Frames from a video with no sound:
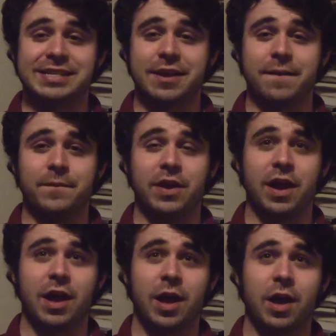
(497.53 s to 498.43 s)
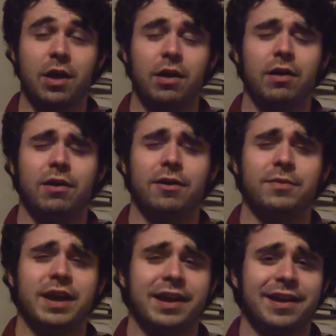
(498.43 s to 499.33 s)
him, oh
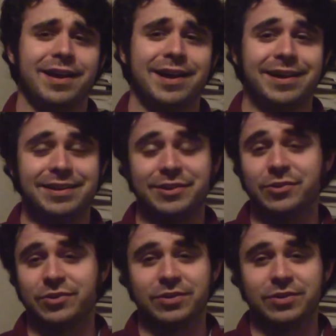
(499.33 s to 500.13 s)
my god, you